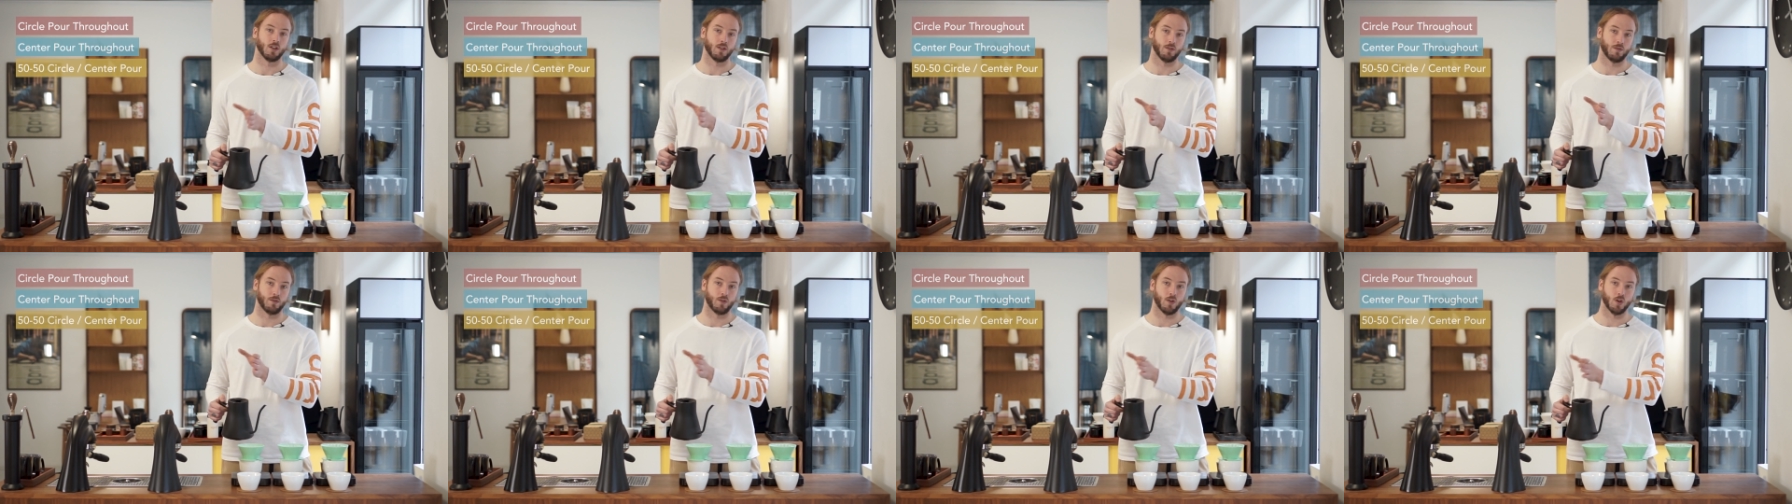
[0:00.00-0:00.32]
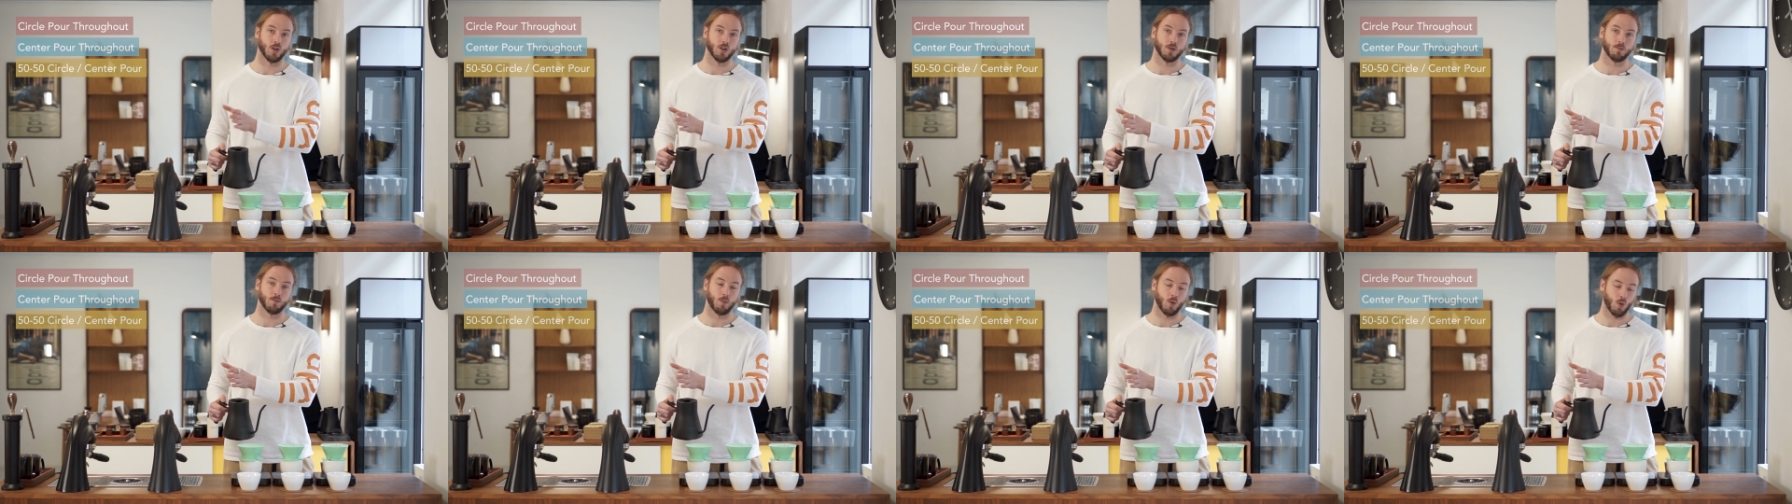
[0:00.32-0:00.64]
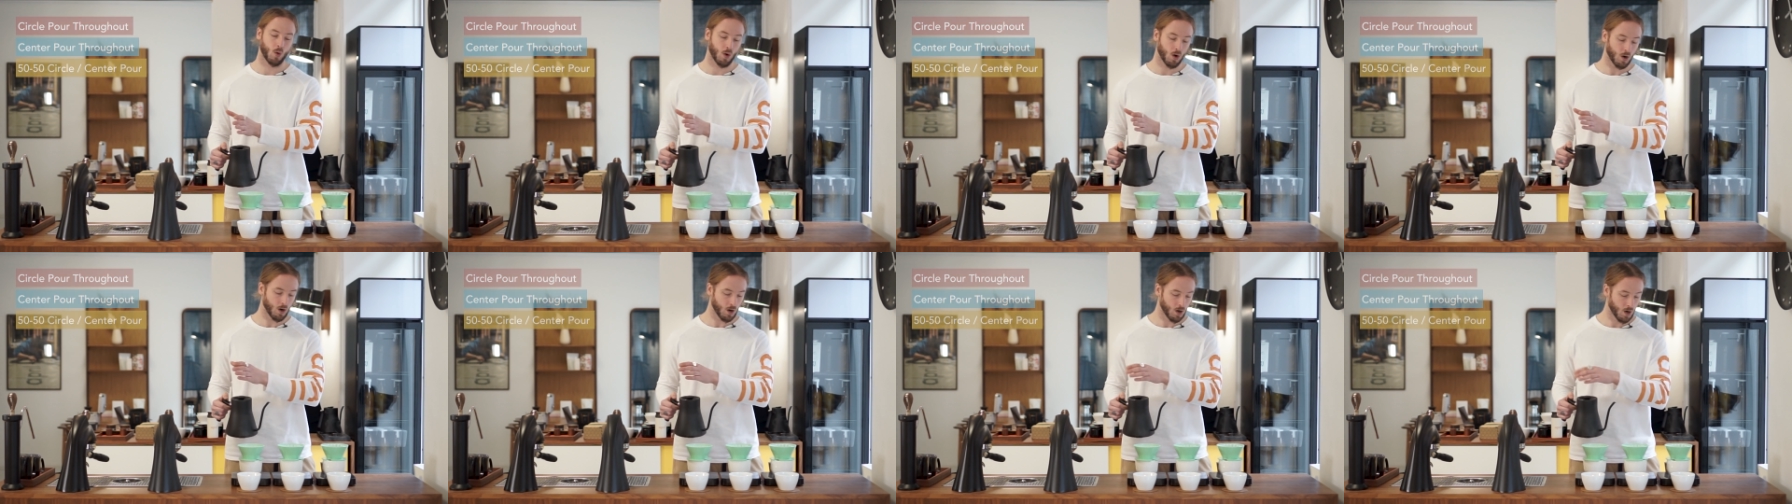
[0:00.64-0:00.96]
the first
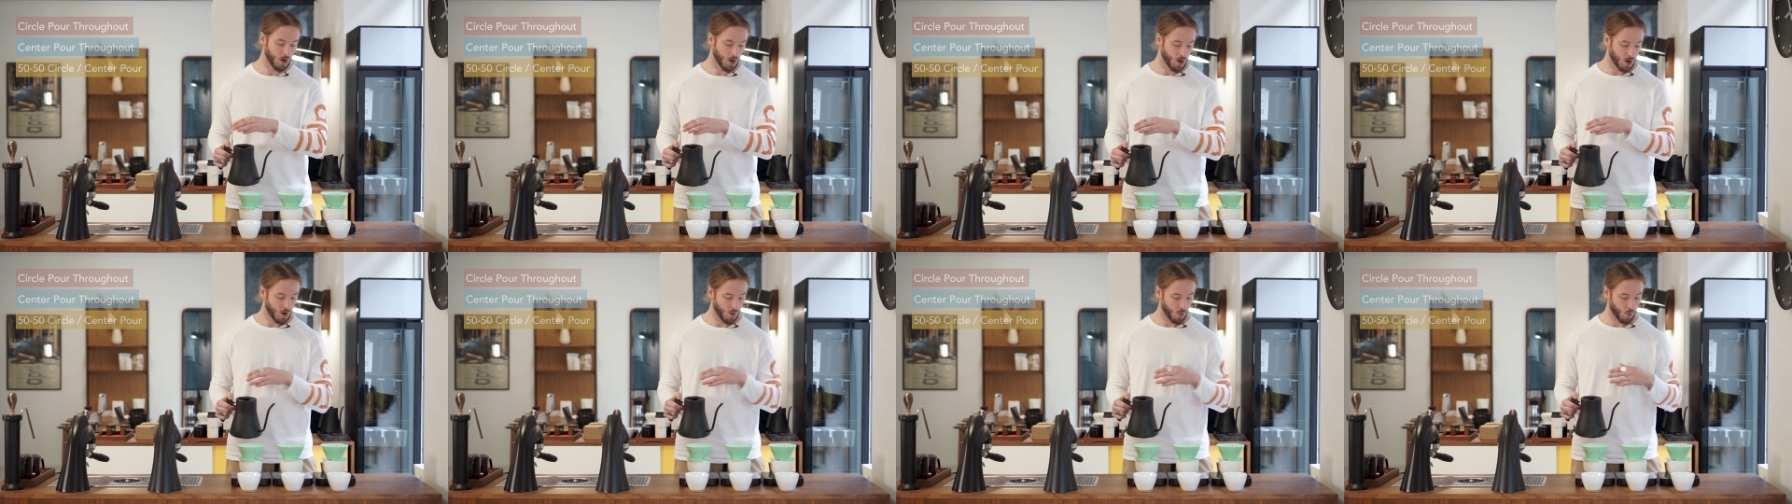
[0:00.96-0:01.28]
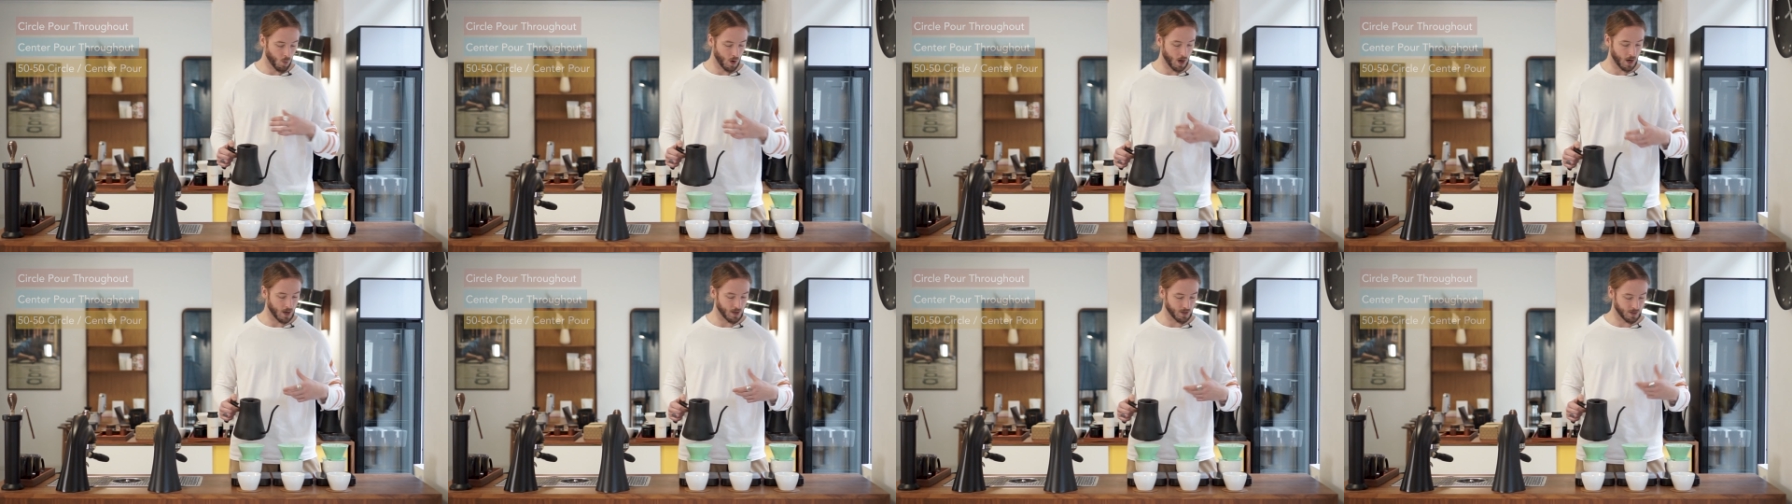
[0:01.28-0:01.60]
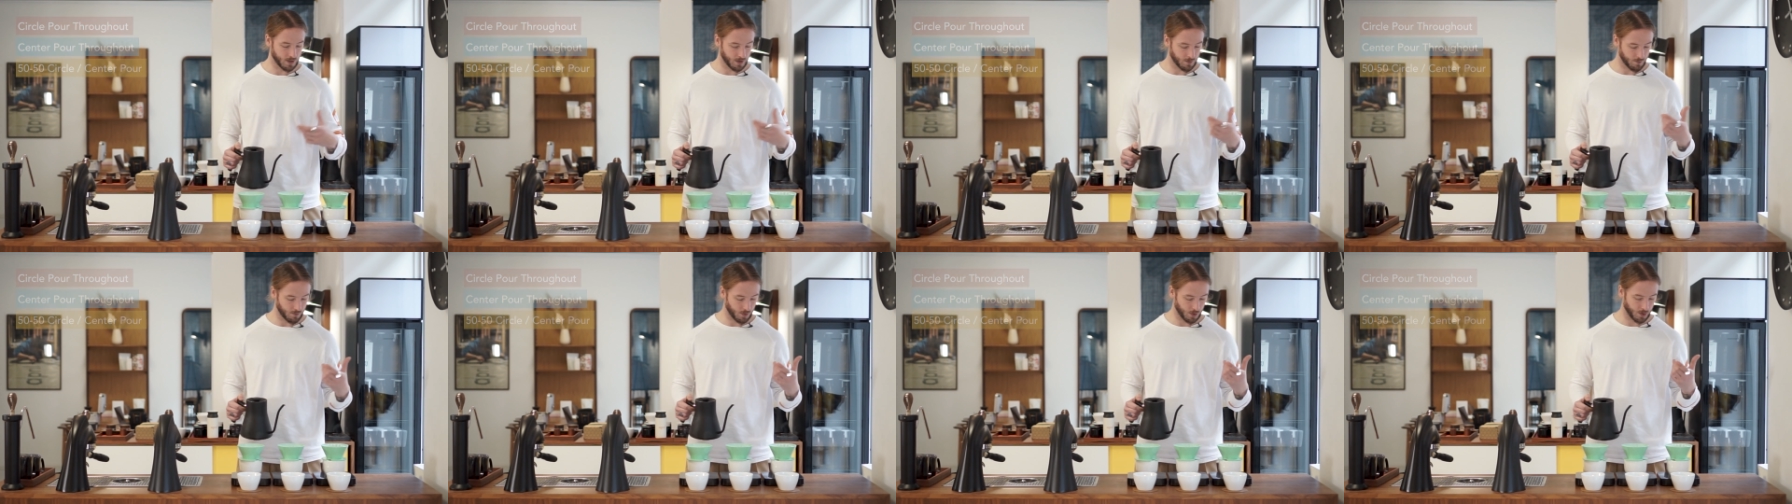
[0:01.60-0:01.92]
pour, whereas
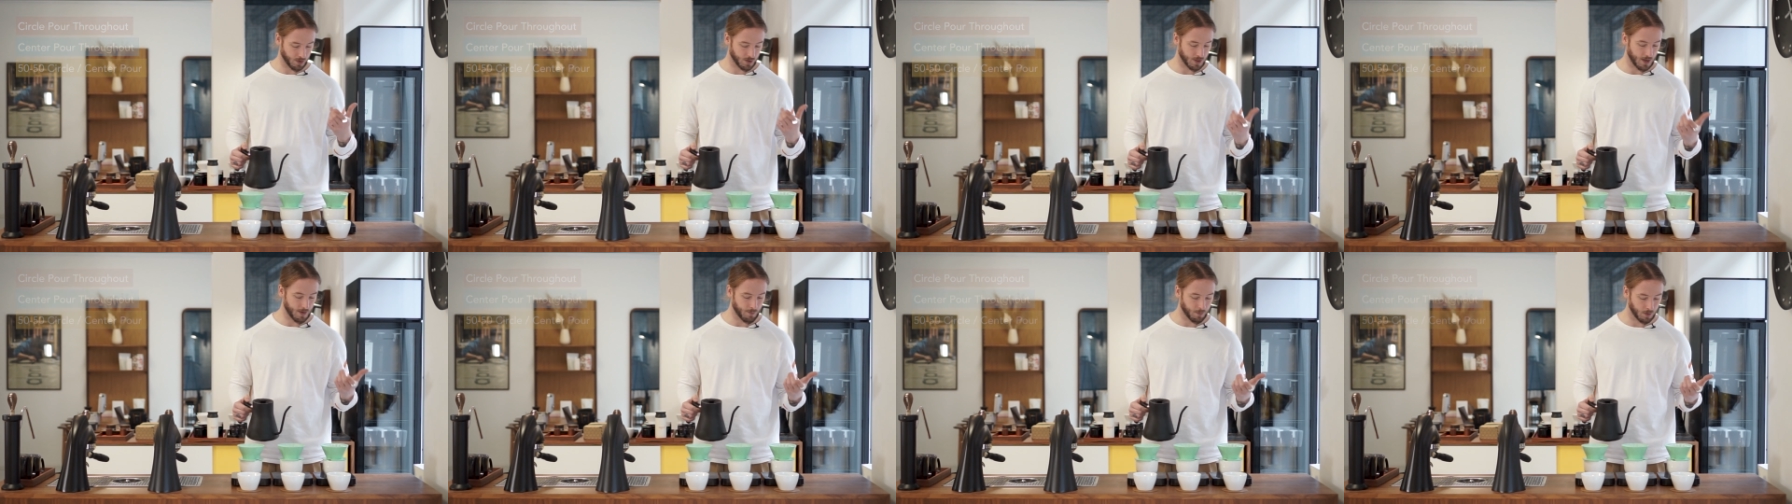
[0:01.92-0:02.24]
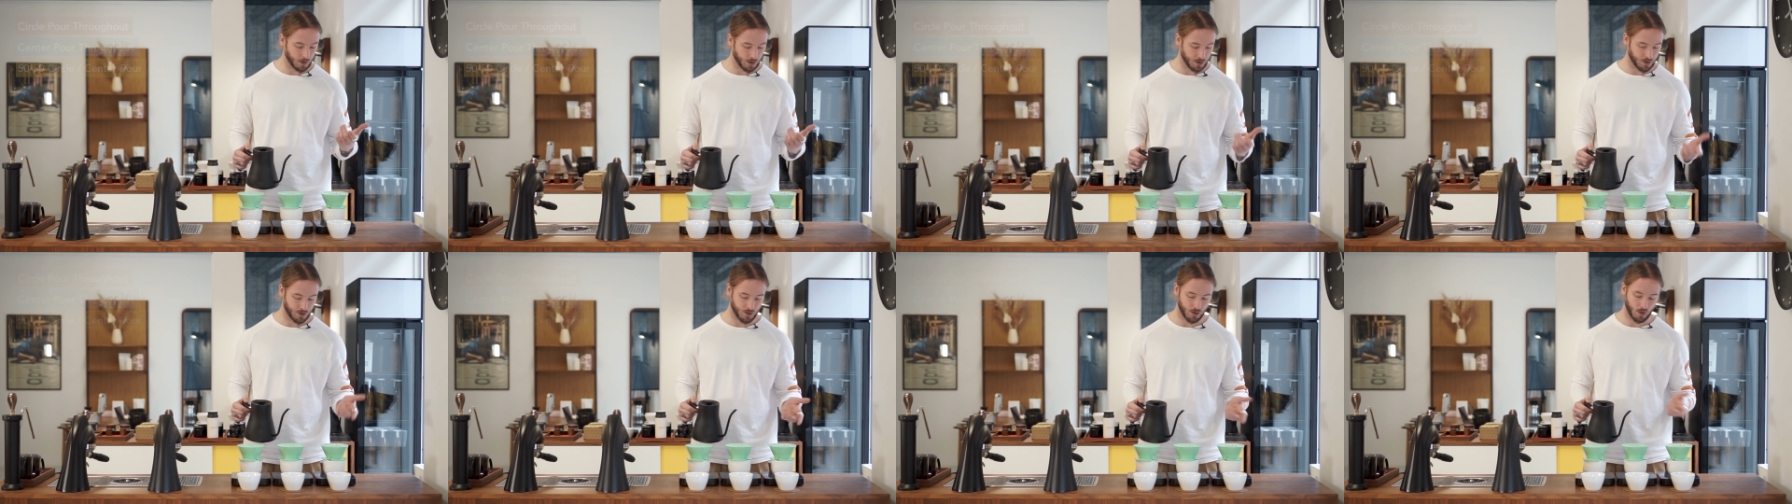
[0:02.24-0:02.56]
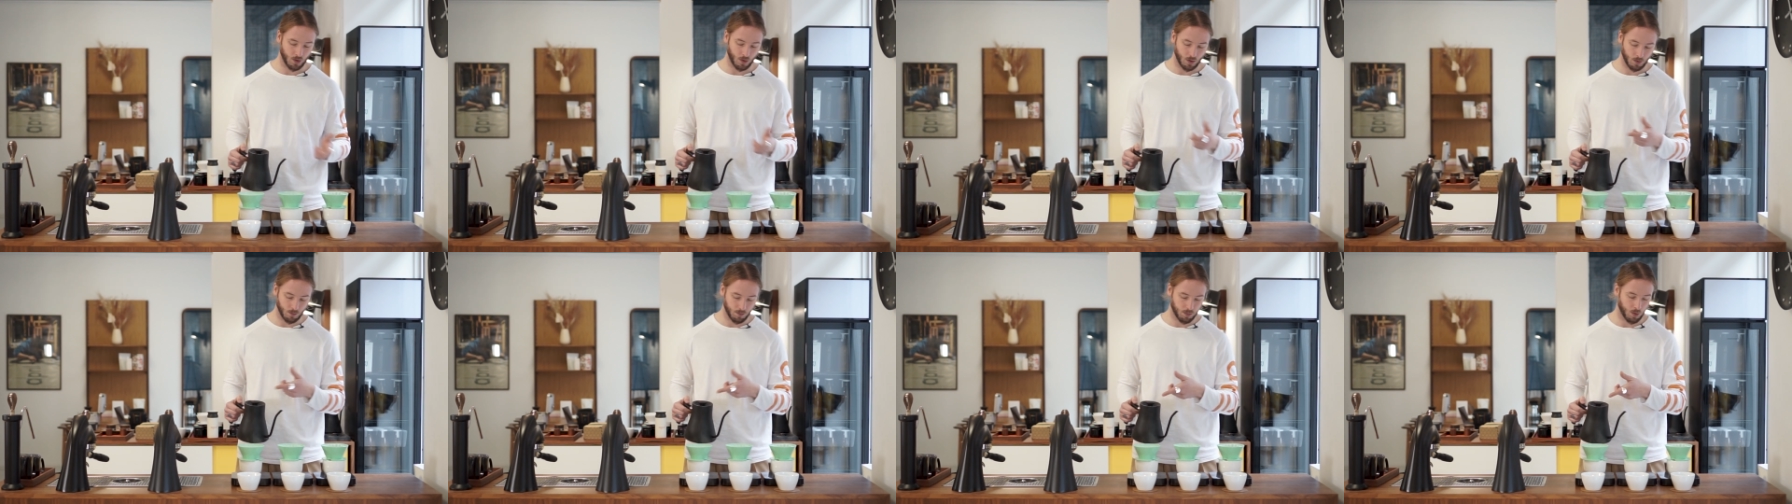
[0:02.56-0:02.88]
in, for example, the
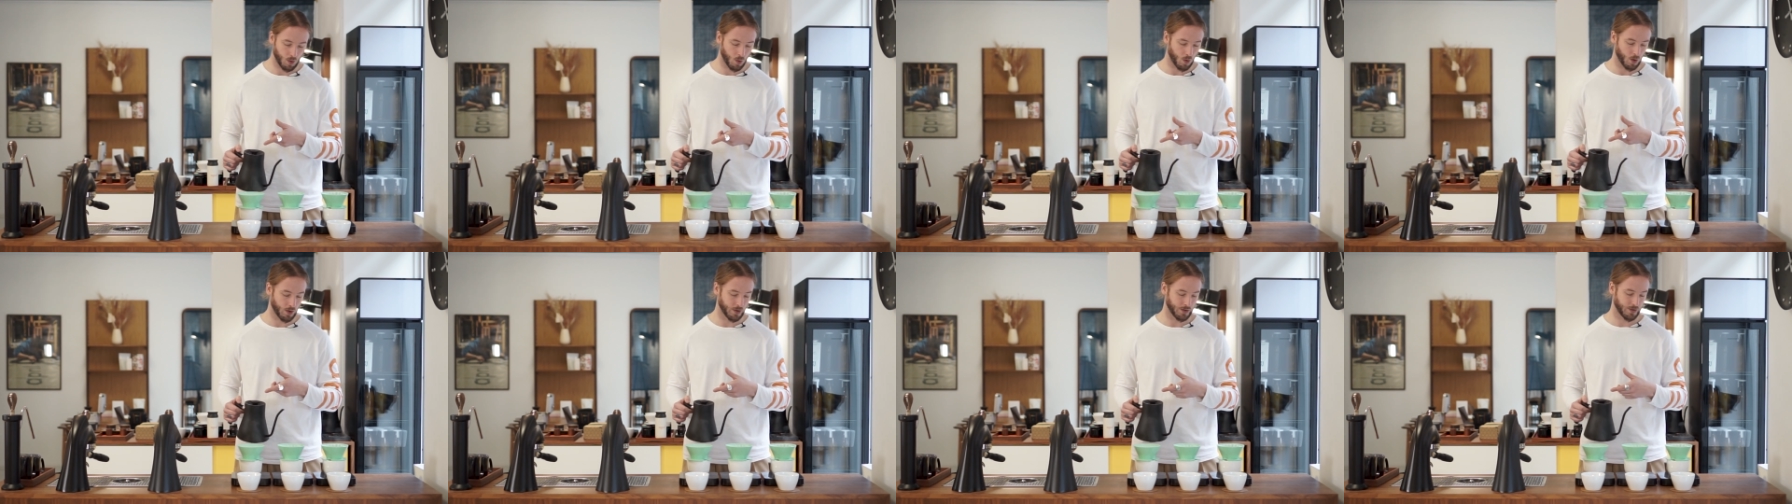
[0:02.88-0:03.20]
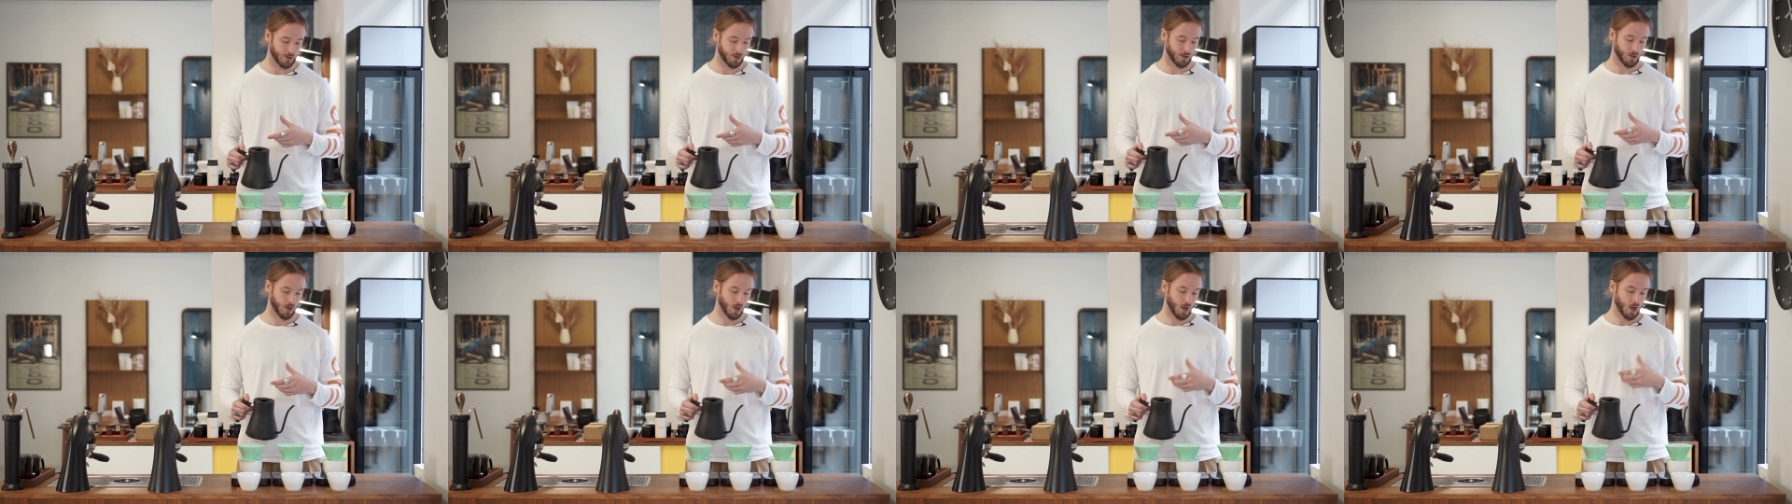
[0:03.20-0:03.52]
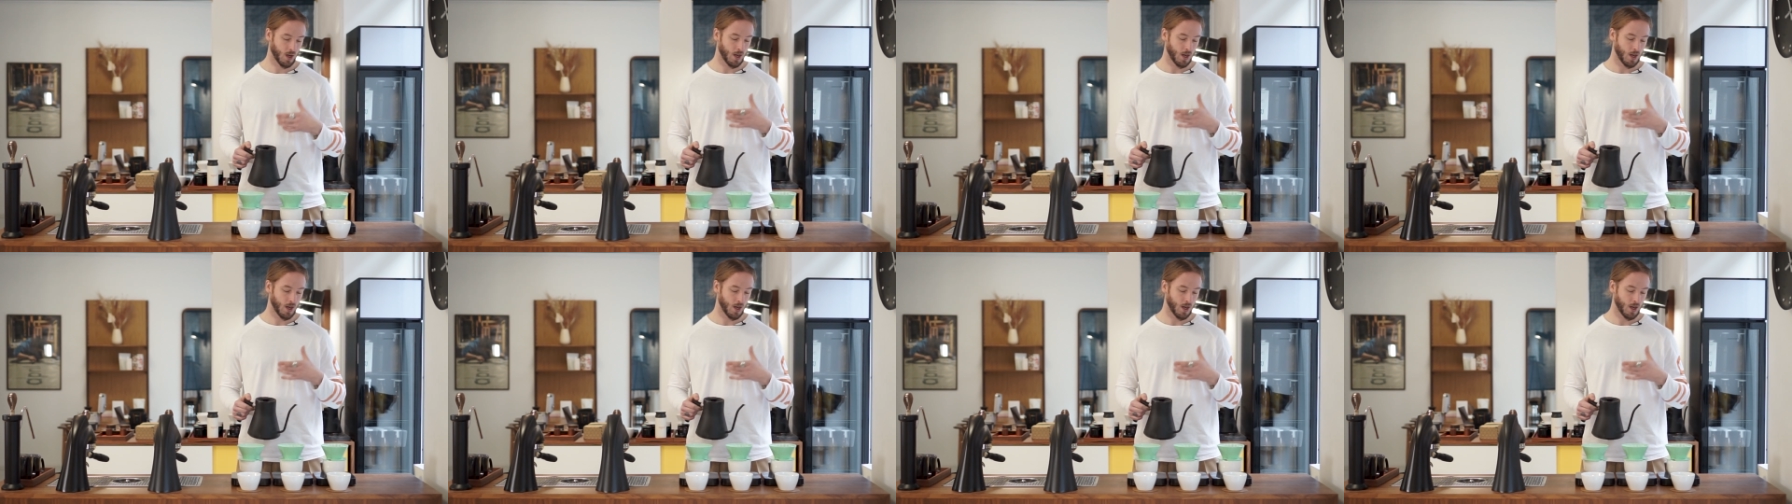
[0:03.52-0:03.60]
circle pours,